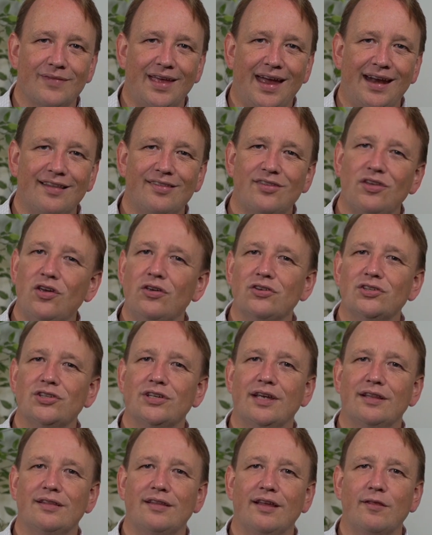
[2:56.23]
And it's
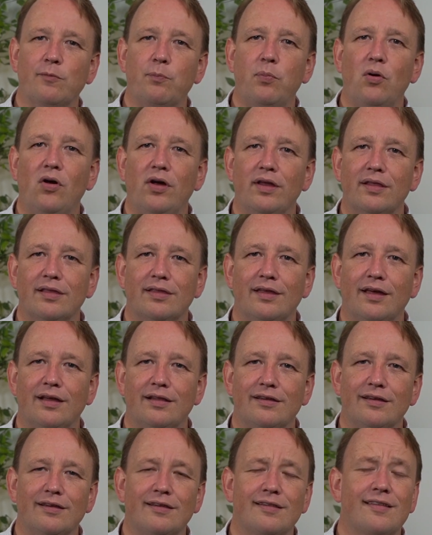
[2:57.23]
usually at this point
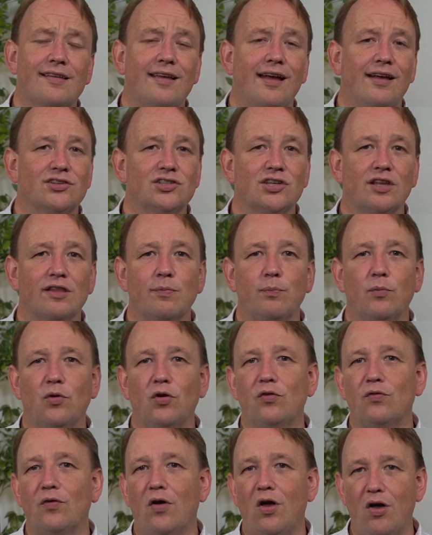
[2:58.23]
that discussions
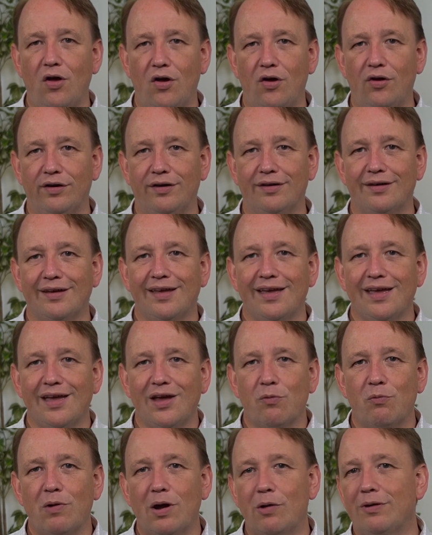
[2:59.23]
move on,
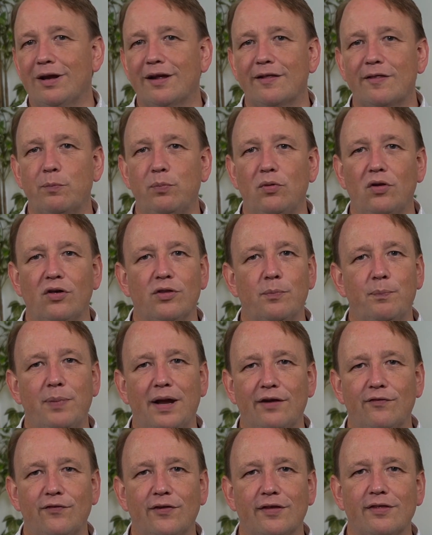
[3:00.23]
where we explore the
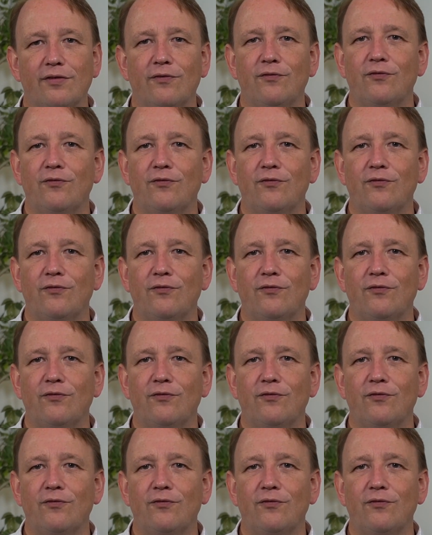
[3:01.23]
benefits of